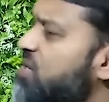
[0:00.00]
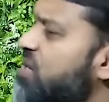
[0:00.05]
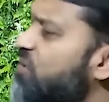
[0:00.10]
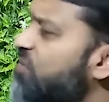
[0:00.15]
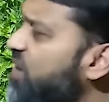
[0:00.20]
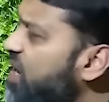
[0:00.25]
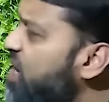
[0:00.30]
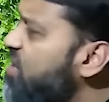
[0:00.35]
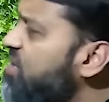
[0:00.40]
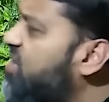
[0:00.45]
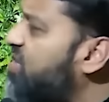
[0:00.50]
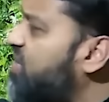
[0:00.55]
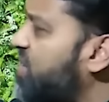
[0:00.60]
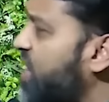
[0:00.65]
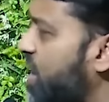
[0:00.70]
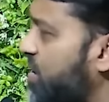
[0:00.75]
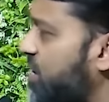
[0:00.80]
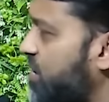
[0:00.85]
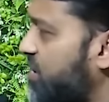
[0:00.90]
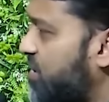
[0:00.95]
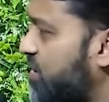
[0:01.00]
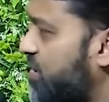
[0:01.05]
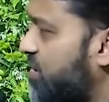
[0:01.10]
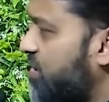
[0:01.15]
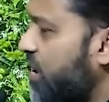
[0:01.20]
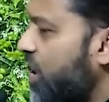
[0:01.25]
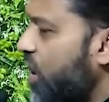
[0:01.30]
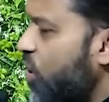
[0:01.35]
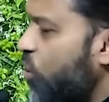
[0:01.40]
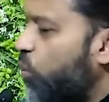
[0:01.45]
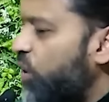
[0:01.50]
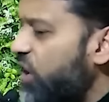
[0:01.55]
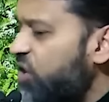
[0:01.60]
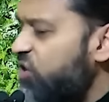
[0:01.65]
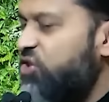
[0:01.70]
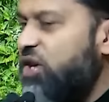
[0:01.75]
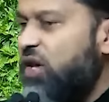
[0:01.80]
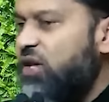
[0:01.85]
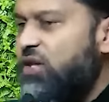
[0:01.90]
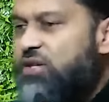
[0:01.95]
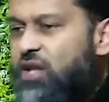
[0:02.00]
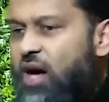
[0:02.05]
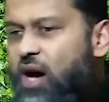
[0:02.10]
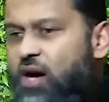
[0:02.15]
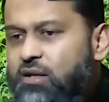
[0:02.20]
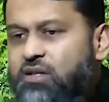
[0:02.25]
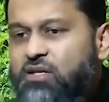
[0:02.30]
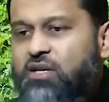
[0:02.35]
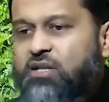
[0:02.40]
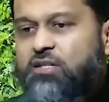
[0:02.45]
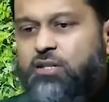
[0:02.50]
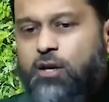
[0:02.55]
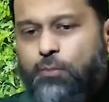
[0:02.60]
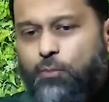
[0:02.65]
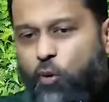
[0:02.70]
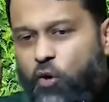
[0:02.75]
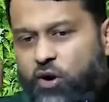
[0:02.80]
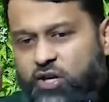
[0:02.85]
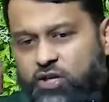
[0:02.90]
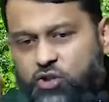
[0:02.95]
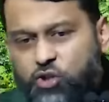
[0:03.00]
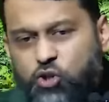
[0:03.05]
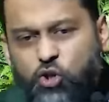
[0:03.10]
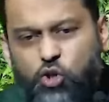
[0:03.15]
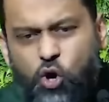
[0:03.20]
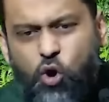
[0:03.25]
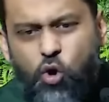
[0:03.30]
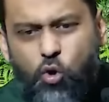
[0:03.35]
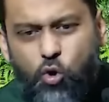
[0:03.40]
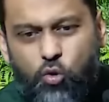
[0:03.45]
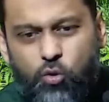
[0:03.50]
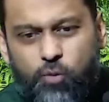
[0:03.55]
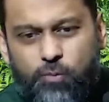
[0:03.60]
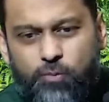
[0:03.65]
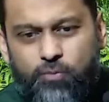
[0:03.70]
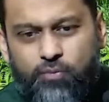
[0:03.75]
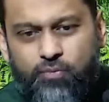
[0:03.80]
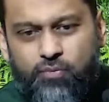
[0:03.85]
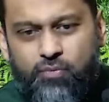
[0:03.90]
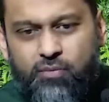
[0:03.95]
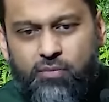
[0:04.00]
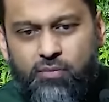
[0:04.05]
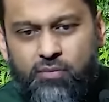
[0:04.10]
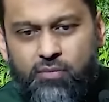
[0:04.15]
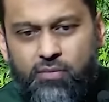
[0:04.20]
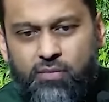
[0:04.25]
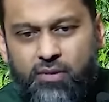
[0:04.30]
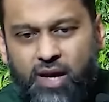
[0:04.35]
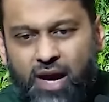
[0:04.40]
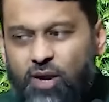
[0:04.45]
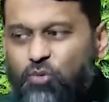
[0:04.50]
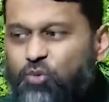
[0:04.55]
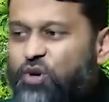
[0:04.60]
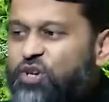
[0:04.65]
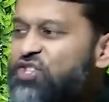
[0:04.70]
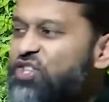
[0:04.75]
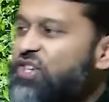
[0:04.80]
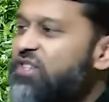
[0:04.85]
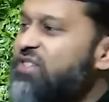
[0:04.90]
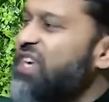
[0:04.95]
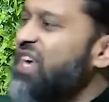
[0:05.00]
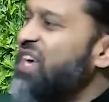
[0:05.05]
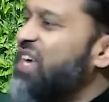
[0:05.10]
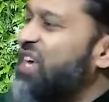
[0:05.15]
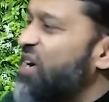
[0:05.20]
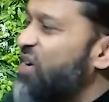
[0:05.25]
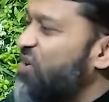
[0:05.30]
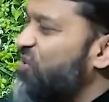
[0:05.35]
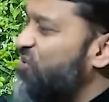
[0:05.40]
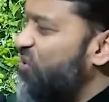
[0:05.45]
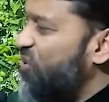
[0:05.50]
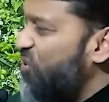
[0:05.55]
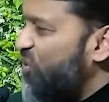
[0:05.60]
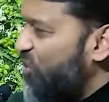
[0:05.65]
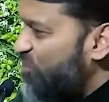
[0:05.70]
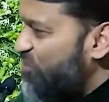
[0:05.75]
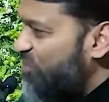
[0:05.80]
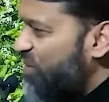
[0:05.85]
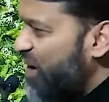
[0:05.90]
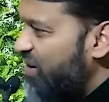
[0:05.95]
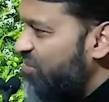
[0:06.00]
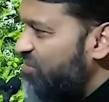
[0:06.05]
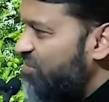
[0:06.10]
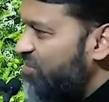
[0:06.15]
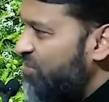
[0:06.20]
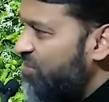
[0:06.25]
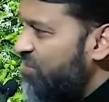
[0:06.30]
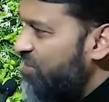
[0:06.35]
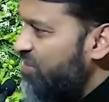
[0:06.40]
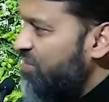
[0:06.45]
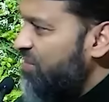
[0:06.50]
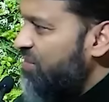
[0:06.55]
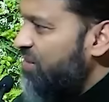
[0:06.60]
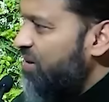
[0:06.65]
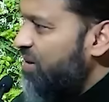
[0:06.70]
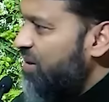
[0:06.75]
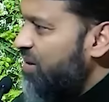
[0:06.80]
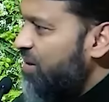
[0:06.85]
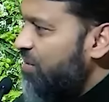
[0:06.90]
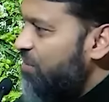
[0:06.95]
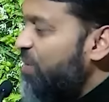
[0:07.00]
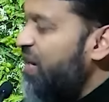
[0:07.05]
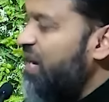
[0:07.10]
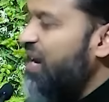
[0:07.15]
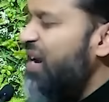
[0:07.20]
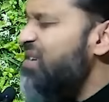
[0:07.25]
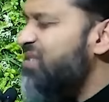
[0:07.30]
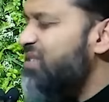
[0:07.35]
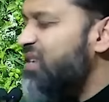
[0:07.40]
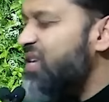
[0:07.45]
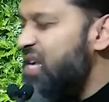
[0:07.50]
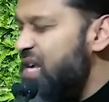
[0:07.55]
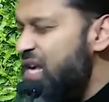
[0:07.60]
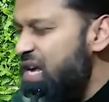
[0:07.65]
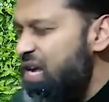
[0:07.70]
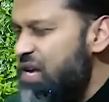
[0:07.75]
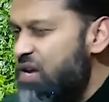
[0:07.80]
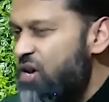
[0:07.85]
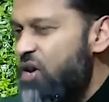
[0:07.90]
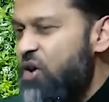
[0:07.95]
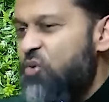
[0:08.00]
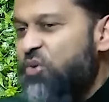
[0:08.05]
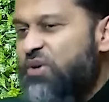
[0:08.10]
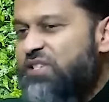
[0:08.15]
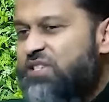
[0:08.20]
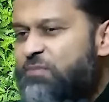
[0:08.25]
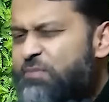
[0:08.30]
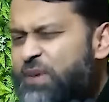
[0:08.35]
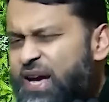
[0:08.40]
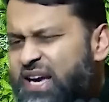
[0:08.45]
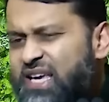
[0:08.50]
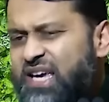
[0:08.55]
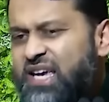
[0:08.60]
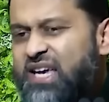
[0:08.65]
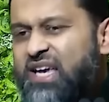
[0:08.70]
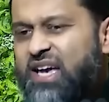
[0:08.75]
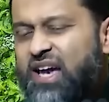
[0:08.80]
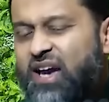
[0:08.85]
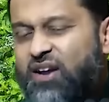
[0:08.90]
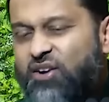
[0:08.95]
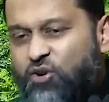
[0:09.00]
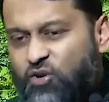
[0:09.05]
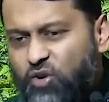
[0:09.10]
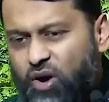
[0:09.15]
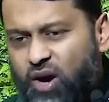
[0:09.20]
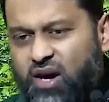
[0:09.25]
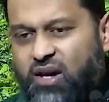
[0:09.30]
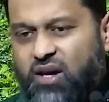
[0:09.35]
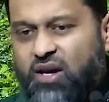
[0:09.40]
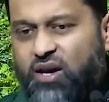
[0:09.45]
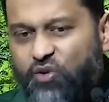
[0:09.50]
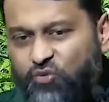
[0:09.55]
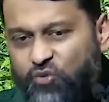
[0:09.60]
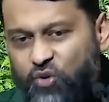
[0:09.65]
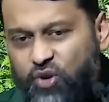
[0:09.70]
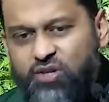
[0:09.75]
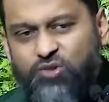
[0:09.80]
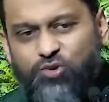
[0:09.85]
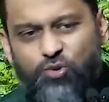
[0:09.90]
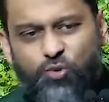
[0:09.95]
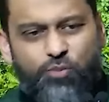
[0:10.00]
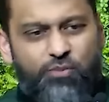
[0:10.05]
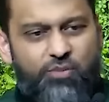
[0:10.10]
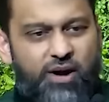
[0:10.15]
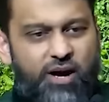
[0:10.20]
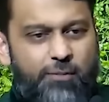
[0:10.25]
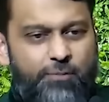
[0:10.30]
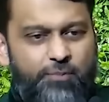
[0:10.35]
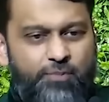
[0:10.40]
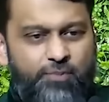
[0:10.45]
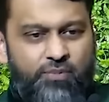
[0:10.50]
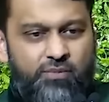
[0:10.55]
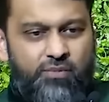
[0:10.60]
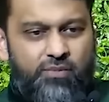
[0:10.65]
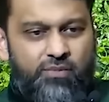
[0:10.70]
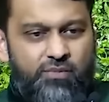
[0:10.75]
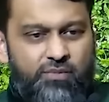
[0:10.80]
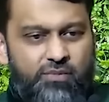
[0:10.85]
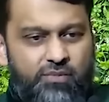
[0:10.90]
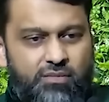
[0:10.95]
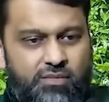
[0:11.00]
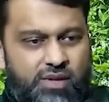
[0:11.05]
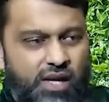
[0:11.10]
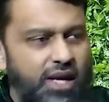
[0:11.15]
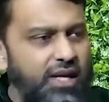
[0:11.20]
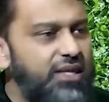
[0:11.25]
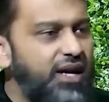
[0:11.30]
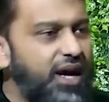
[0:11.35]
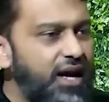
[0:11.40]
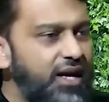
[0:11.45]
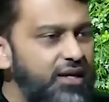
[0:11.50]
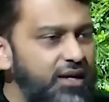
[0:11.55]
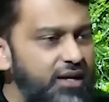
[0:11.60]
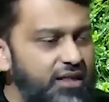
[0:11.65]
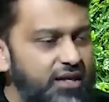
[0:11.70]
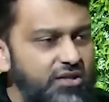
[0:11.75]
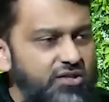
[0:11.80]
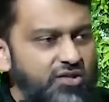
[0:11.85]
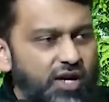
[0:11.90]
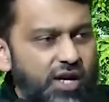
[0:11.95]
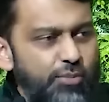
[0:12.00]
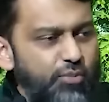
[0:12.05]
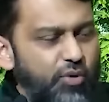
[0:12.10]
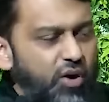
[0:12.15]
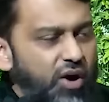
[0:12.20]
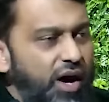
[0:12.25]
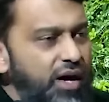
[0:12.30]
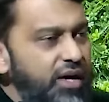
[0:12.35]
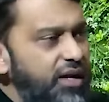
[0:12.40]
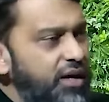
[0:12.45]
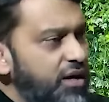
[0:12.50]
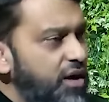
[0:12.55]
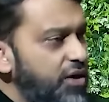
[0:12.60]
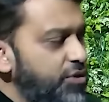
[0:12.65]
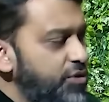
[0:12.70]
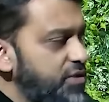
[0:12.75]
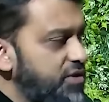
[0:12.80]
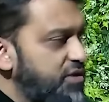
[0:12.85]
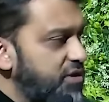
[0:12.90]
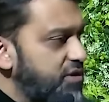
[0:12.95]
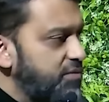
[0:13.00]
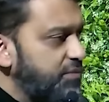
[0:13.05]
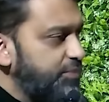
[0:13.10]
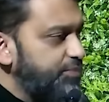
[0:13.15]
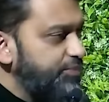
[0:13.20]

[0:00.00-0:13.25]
of his status, we shall not disappoint you, and we shall take care of your ummah. Because he was begging and crying for his ummah. In the hadith in Sahih Bukhari and others,